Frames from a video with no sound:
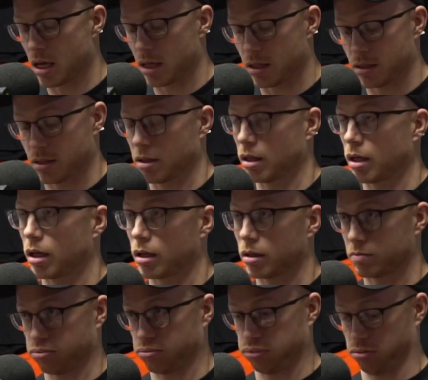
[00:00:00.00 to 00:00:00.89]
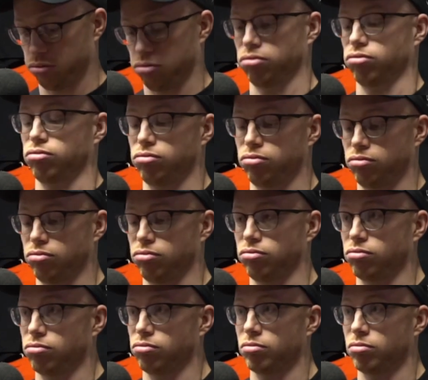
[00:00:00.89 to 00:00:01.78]
That was just
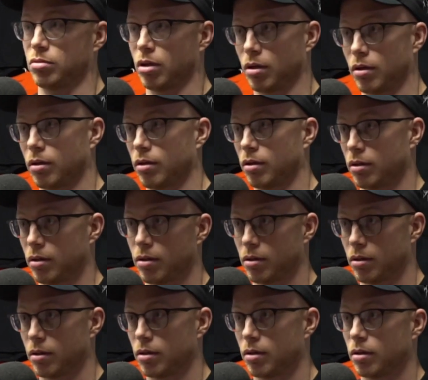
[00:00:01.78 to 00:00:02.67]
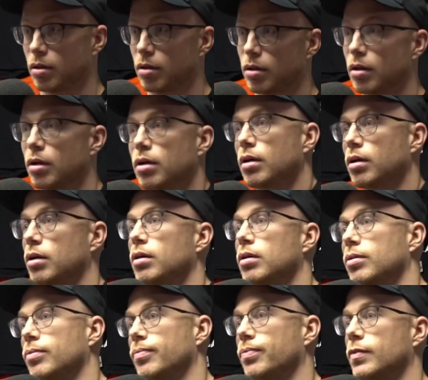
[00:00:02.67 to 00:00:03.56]
the cultural thing
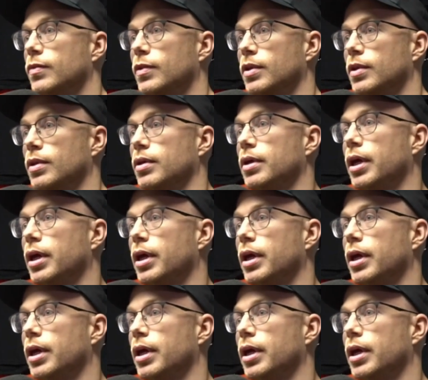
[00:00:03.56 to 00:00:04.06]
of it. They